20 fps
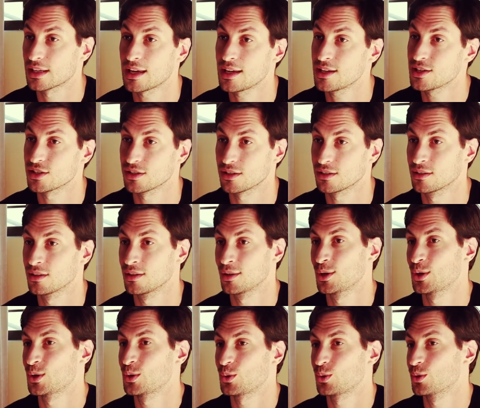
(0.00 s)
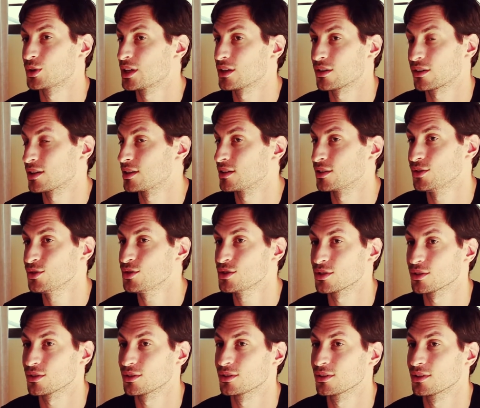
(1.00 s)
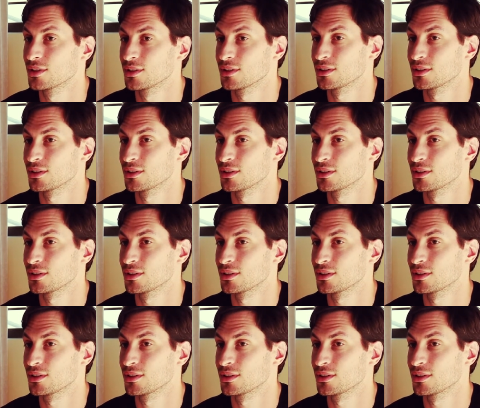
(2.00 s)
occasion, or they're not going to use you.